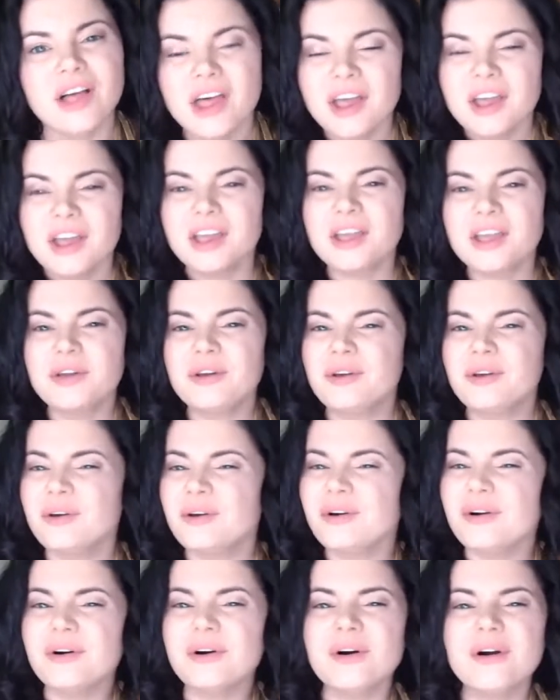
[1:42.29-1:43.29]

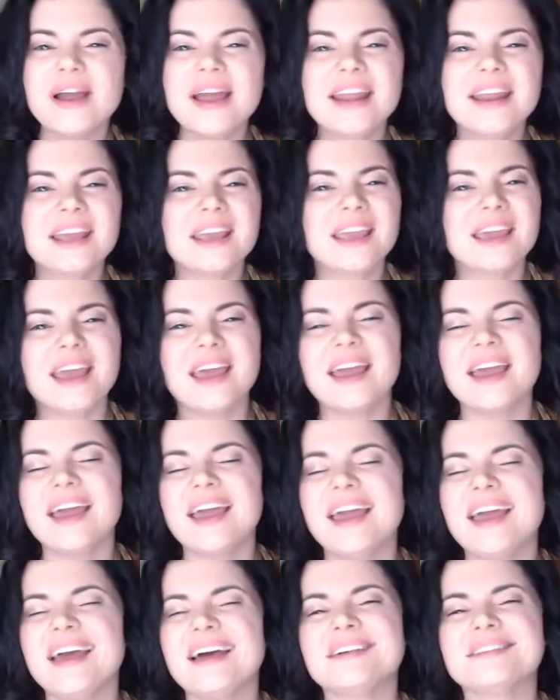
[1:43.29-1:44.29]
You ain't in
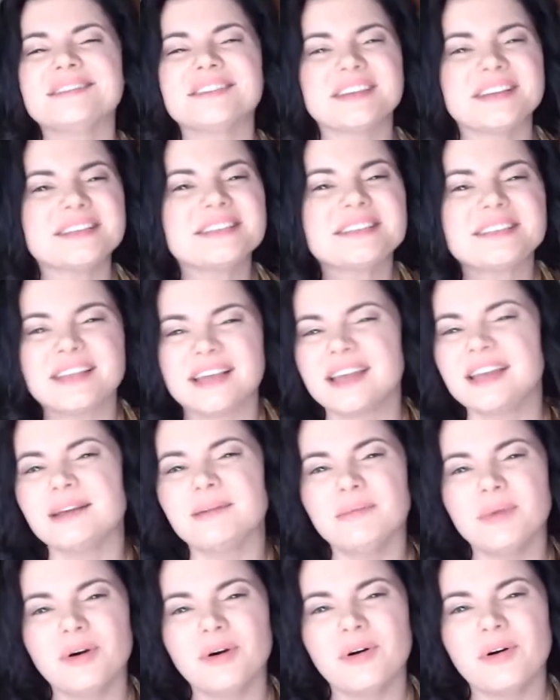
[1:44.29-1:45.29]
Kansas
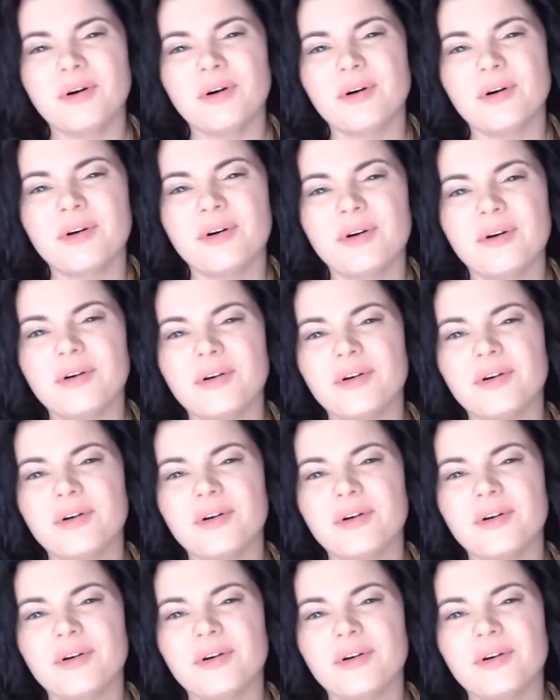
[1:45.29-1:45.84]
anymore.